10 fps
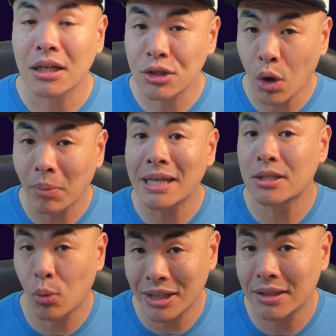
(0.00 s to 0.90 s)
Because normally
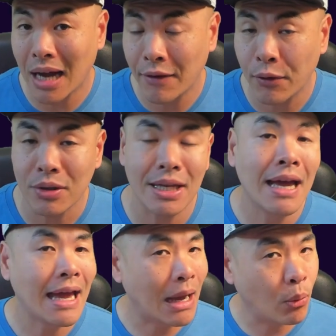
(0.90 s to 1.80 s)
he's the one to die first.
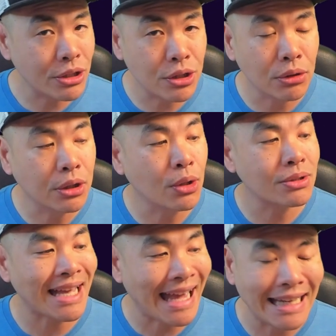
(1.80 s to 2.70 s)
And once you
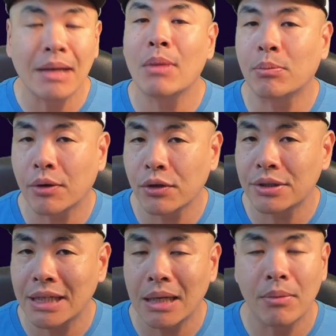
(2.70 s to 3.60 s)
lose any member of your
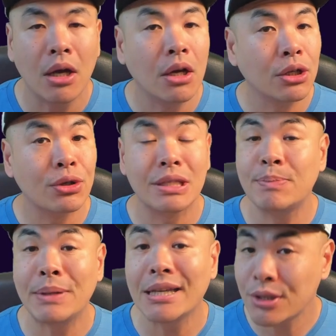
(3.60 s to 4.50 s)
team, your
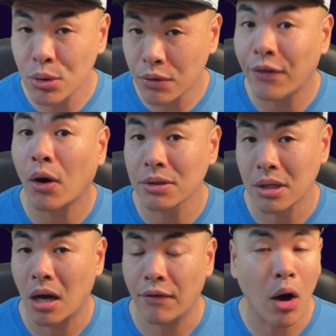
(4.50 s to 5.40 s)
speed tune falls
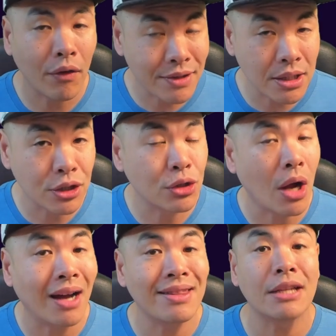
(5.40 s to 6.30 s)
off. All of a sudden, you're
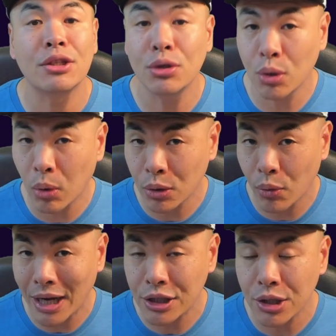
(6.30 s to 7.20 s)
not in that 2-to-1
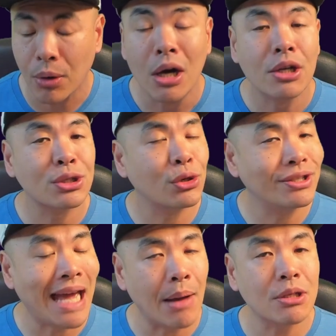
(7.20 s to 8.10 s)
ratio, so your
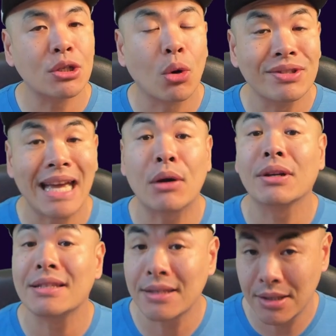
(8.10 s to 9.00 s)
damage goes down
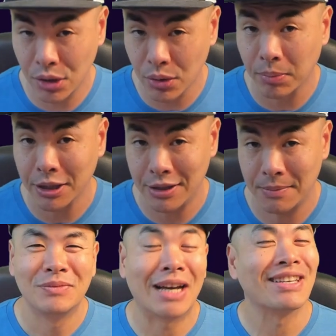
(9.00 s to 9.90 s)
considerably.
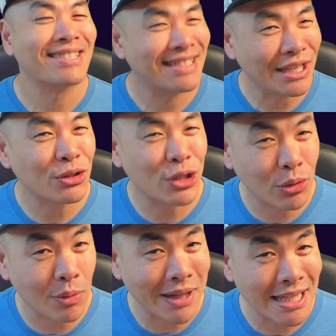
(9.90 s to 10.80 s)
Now, the skill
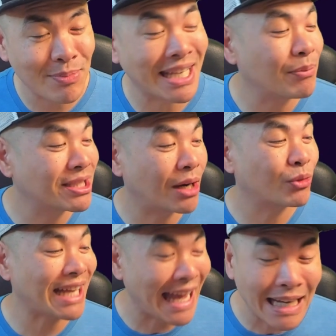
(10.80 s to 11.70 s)
shield replacement can be done
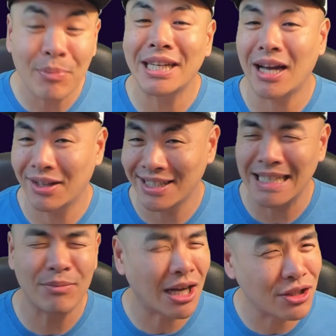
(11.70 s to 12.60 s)
with anybody on the
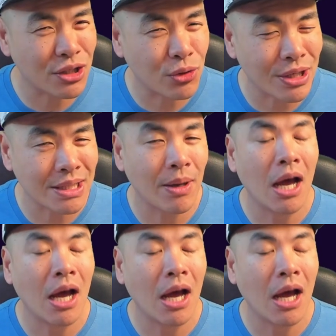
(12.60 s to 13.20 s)
team, not just Krisk,